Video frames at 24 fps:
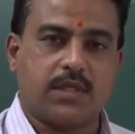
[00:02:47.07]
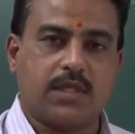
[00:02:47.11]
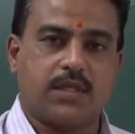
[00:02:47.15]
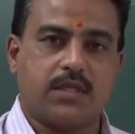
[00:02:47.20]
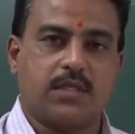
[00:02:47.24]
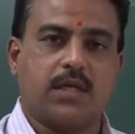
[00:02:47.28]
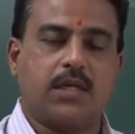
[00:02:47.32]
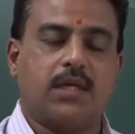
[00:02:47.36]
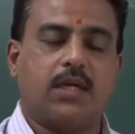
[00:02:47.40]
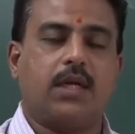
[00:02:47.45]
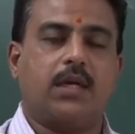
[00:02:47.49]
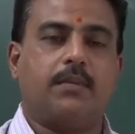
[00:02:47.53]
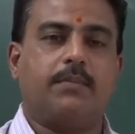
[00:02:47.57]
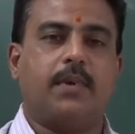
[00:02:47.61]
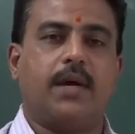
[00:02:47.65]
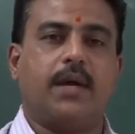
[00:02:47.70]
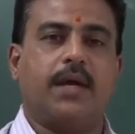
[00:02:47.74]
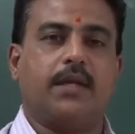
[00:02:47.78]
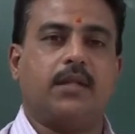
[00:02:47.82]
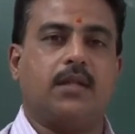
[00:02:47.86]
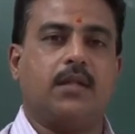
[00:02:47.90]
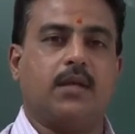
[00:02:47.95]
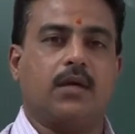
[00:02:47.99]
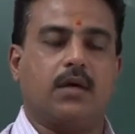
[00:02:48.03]
exerted
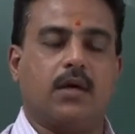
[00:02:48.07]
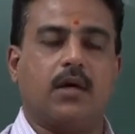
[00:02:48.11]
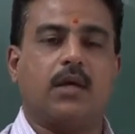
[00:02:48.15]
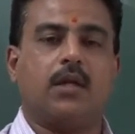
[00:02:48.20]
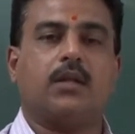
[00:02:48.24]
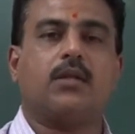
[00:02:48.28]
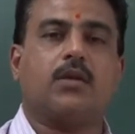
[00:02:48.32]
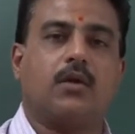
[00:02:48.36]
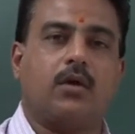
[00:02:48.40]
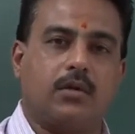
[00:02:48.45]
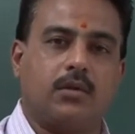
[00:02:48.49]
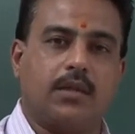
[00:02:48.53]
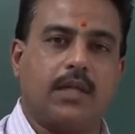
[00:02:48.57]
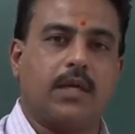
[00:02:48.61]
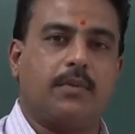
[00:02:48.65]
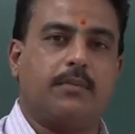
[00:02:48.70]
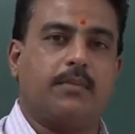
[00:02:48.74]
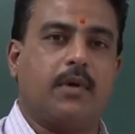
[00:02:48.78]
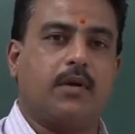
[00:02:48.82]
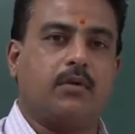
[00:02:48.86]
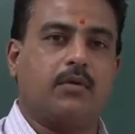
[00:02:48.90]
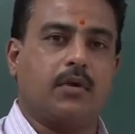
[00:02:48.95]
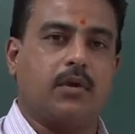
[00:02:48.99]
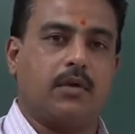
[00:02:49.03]
by the earth on
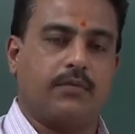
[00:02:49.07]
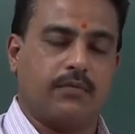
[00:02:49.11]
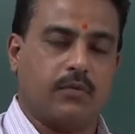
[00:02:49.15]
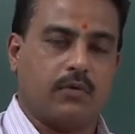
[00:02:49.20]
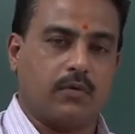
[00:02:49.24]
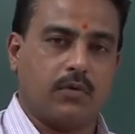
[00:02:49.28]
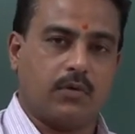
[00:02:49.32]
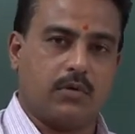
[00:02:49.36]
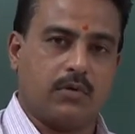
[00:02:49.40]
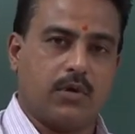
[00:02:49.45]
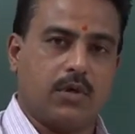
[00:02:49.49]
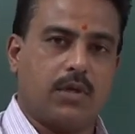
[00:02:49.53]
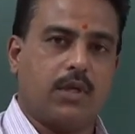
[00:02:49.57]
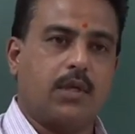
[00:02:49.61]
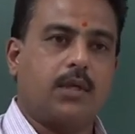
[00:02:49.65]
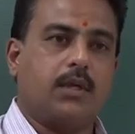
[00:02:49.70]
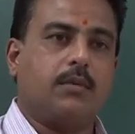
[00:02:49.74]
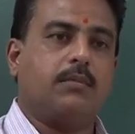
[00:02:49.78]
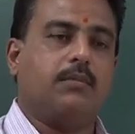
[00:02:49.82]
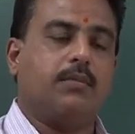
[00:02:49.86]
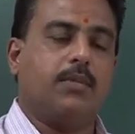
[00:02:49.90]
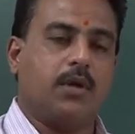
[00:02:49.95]
that particular fruit,